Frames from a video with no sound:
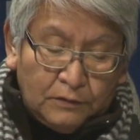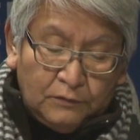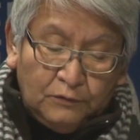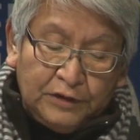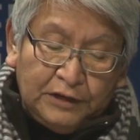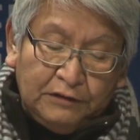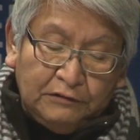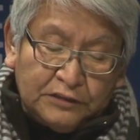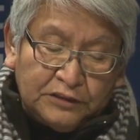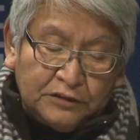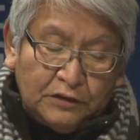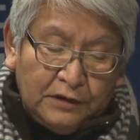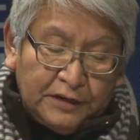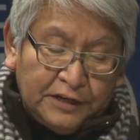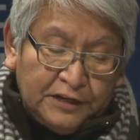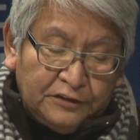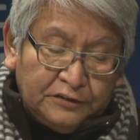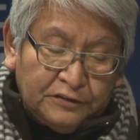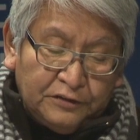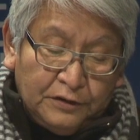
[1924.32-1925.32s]
when he was
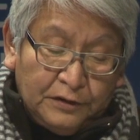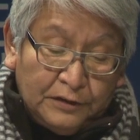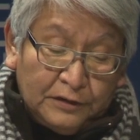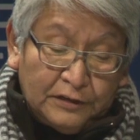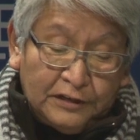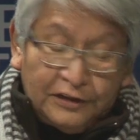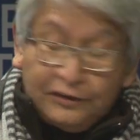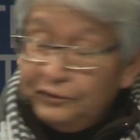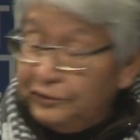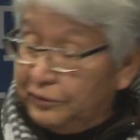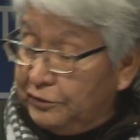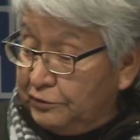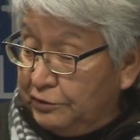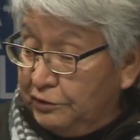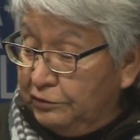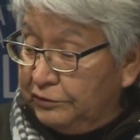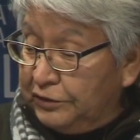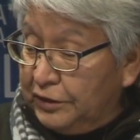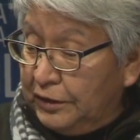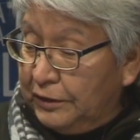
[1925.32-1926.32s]
talking to Leonard
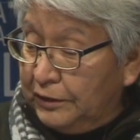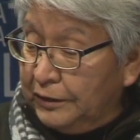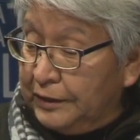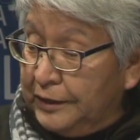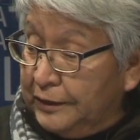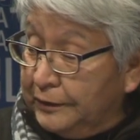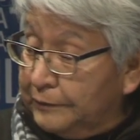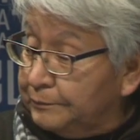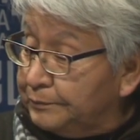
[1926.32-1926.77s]
Crow Dog.